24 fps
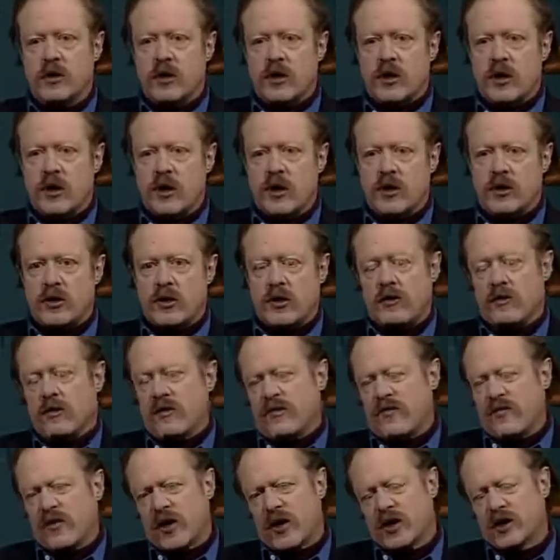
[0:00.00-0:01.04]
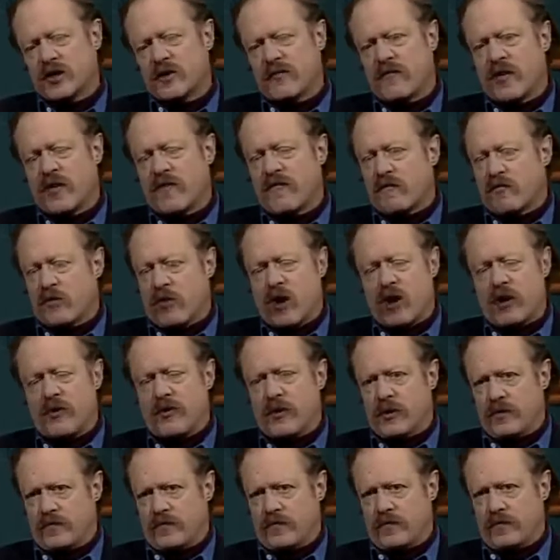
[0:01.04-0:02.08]
and the philosophy of
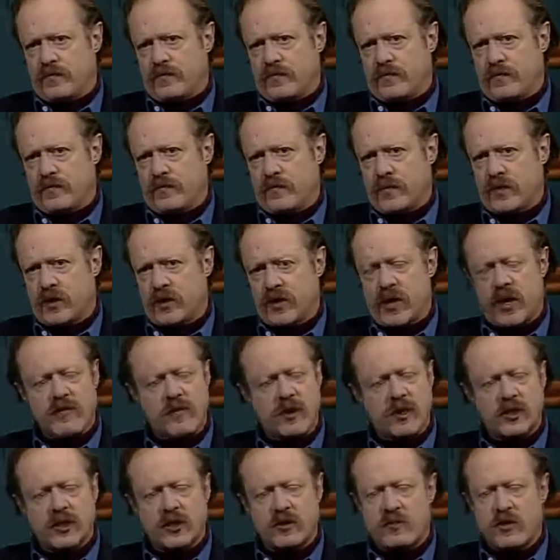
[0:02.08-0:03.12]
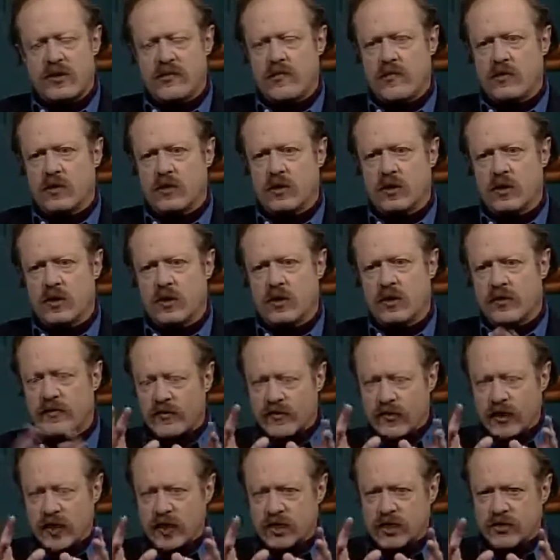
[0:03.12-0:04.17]
Brahman that I mentioned before, the
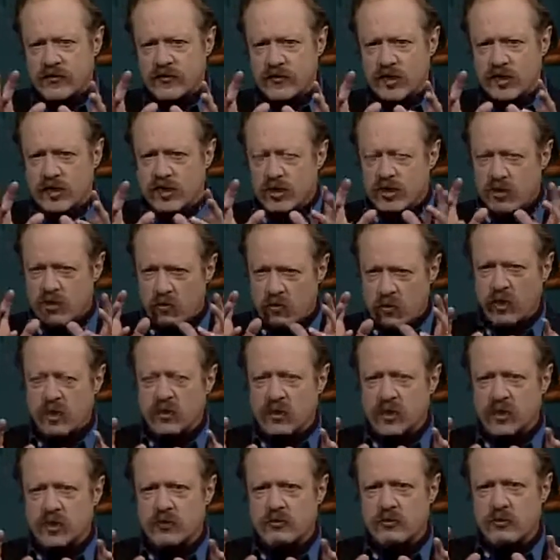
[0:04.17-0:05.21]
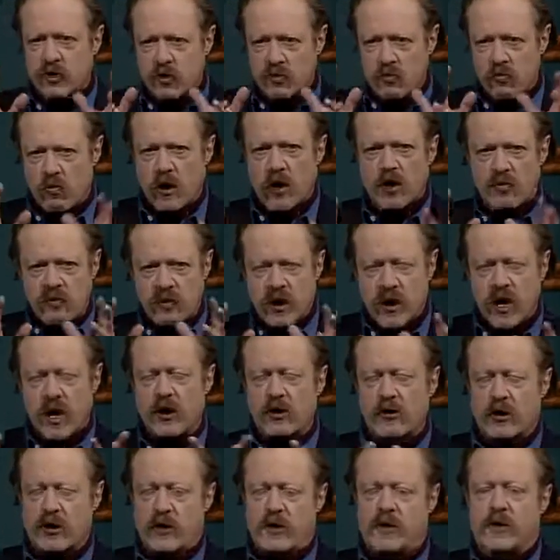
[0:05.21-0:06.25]
philosophy that the world is really one
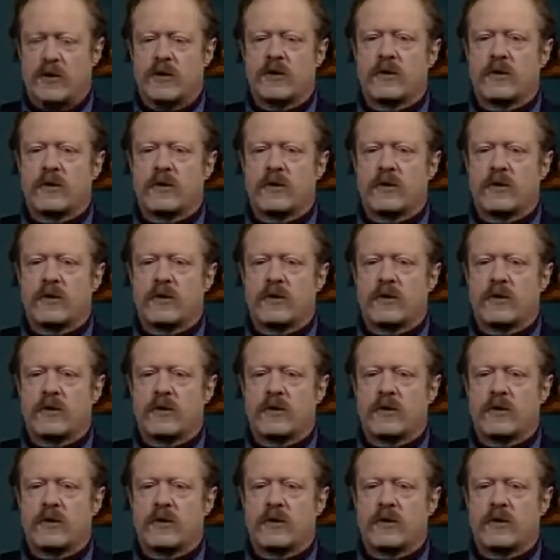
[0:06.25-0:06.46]
reality,